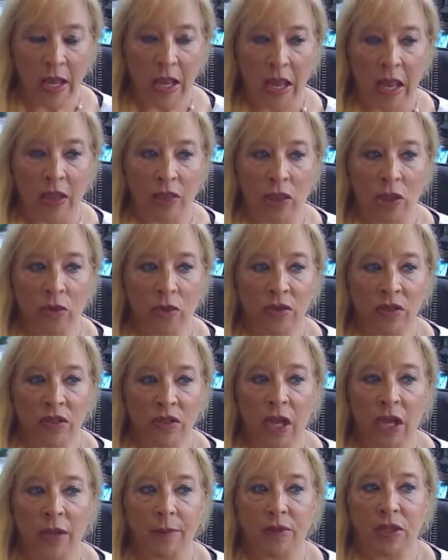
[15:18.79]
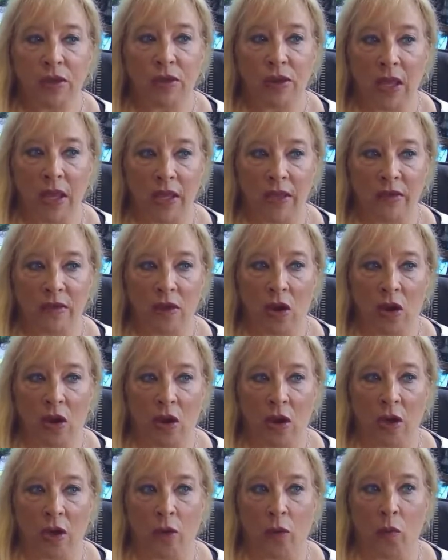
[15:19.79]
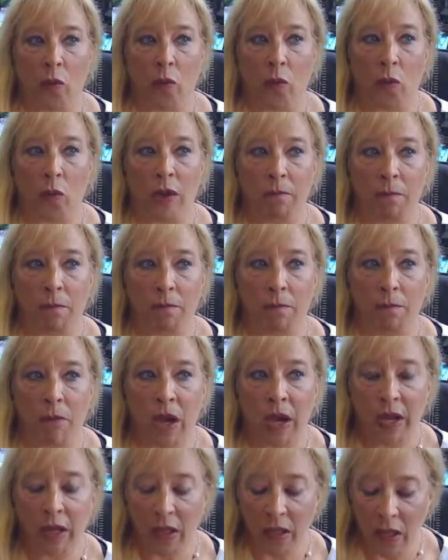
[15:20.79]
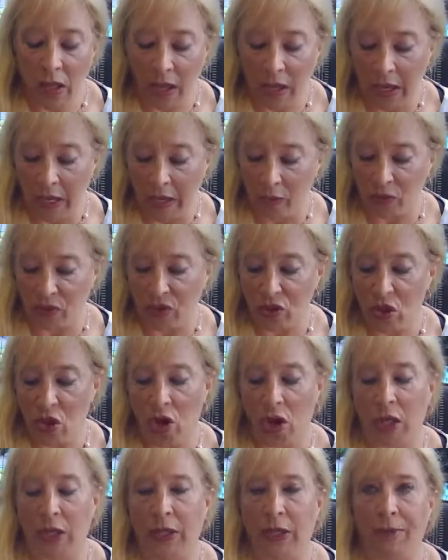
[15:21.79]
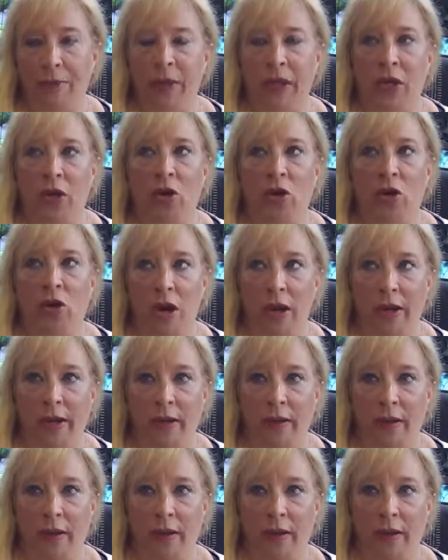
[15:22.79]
And those types of things are when my client was calling me crying.